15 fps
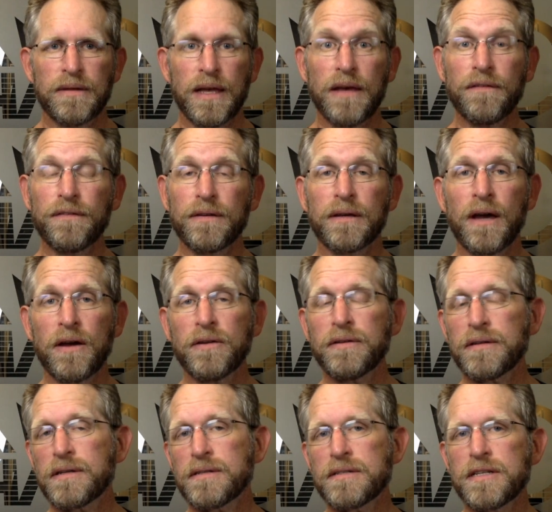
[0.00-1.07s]
If you're going
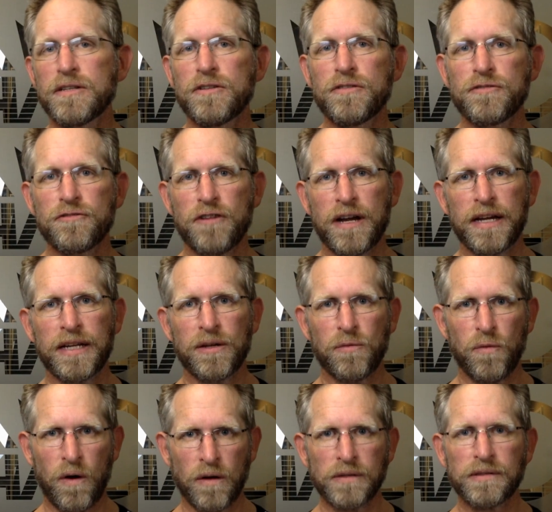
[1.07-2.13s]
to continue training
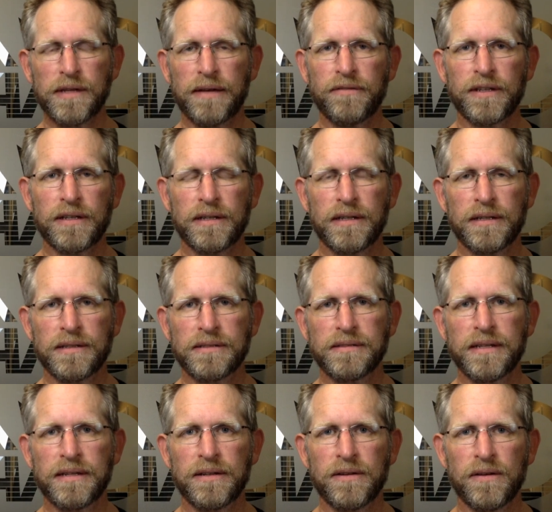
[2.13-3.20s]
whilst having Achilles
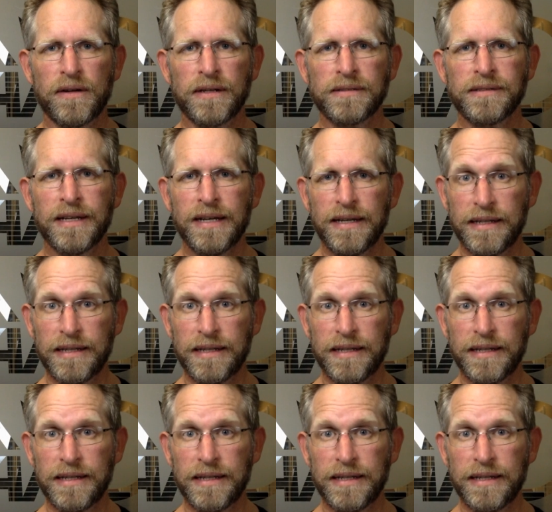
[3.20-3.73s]
tendonitis,